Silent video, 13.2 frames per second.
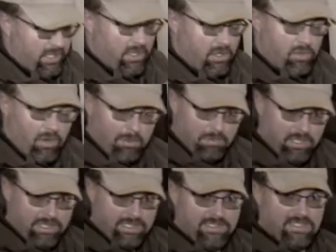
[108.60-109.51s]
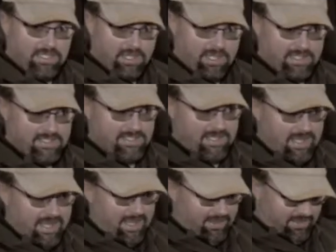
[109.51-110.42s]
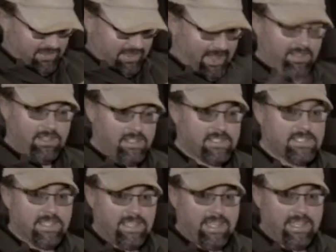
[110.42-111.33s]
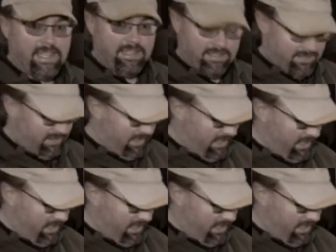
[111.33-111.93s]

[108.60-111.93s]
can crumble it to dust, and then that dust can get into the